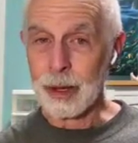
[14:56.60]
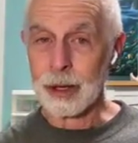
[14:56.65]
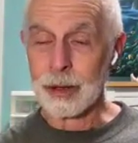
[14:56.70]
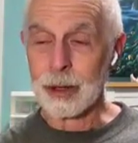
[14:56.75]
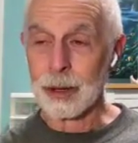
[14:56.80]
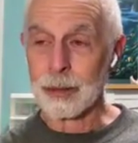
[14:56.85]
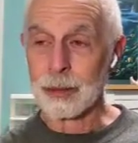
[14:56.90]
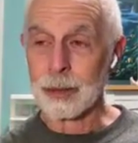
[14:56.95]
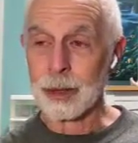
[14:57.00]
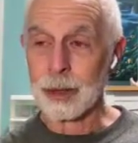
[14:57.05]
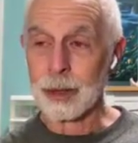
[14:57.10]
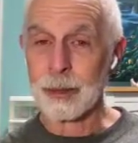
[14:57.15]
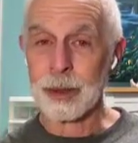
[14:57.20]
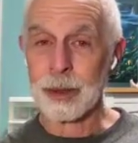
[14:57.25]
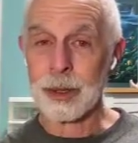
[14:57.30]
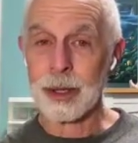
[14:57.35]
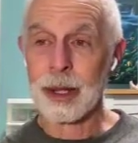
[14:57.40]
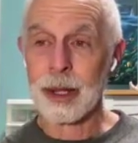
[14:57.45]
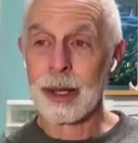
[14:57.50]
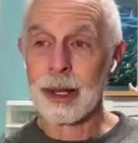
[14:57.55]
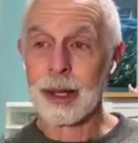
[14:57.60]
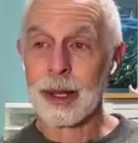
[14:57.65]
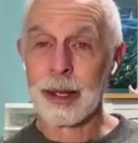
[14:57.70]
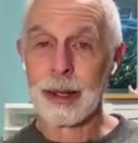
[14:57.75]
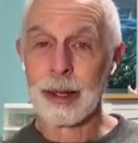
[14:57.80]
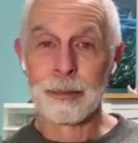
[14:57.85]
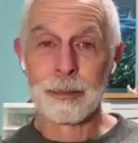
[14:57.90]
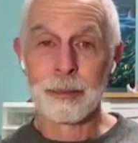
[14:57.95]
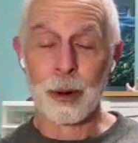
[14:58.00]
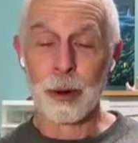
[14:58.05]
Sometimes
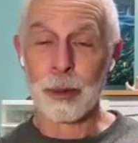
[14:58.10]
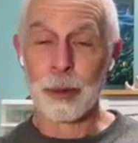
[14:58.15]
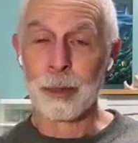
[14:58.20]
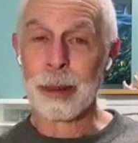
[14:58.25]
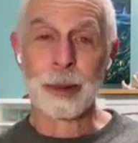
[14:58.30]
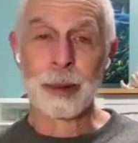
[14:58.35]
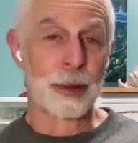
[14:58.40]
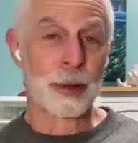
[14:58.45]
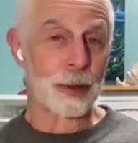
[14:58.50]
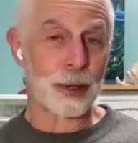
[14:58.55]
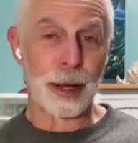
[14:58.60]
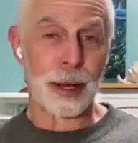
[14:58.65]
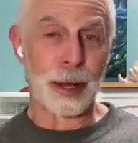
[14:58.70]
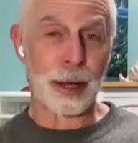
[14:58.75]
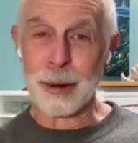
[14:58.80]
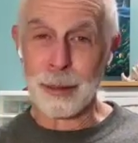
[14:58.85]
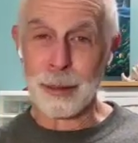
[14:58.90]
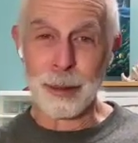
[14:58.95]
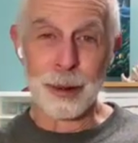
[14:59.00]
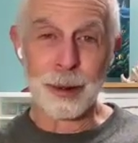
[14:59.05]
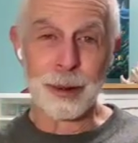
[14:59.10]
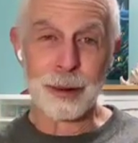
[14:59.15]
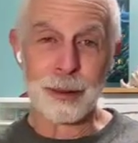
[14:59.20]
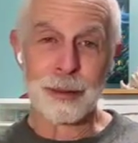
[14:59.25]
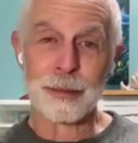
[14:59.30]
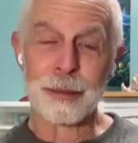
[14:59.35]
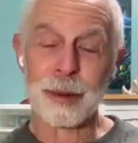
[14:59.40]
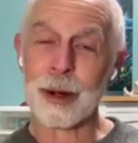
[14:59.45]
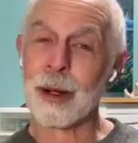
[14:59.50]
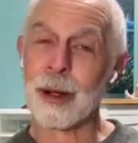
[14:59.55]
both people the same number,
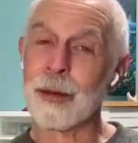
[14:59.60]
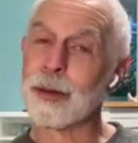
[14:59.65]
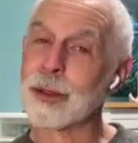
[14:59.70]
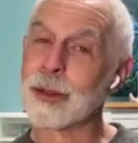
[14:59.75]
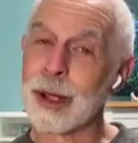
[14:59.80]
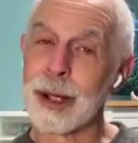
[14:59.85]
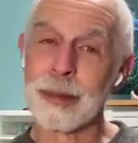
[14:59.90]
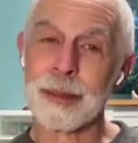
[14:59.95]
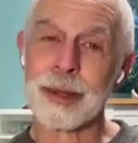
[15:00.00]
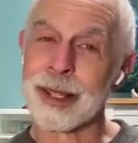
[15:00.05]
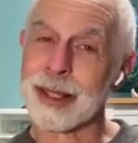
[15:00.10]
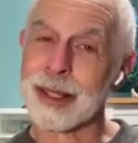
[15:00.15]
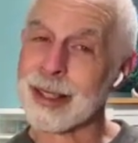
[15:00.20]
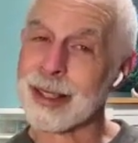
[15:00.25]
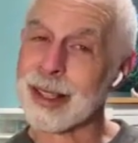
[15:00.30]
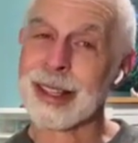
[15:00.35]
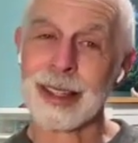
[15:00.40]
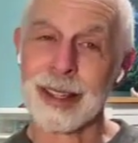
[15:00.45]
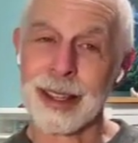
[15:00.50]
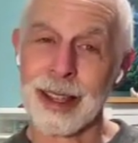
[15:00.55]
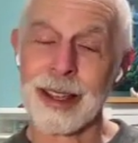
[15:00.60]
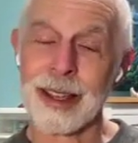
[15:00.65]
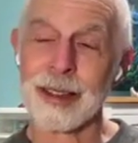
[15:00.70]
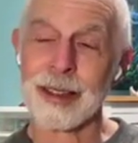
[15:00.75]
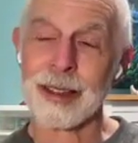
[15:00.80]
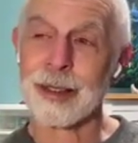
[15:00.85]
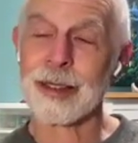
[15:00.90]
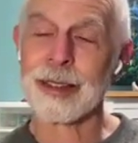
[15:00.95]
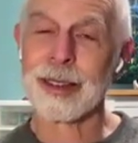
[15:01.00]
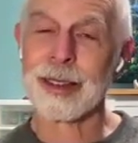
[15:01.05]
but oftentimes that's not the case.